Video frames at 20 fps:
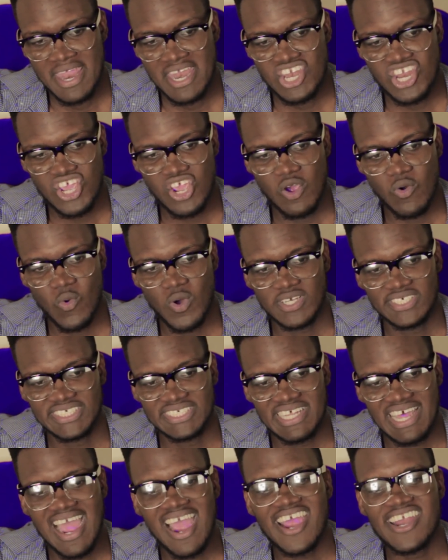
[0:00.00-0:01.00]
there
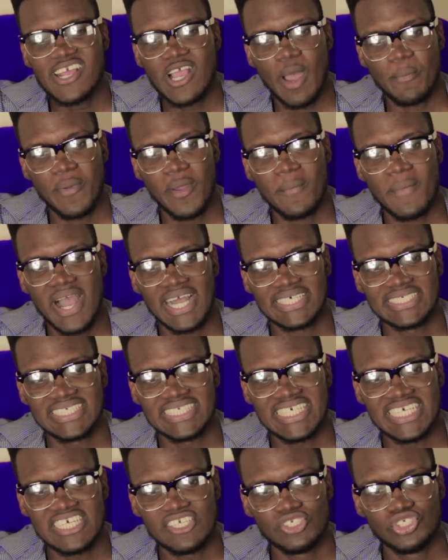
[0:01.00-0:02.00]
was the hard copy
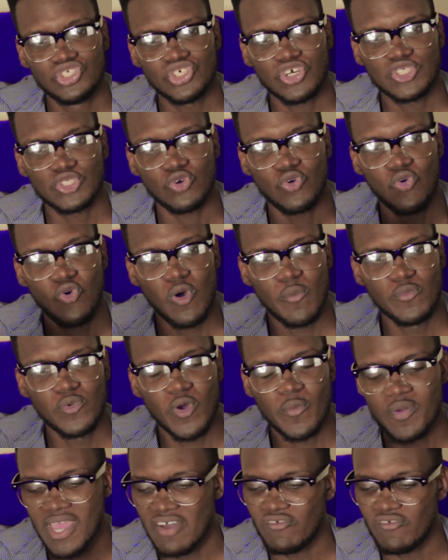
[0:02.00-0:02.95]
magazine just open up.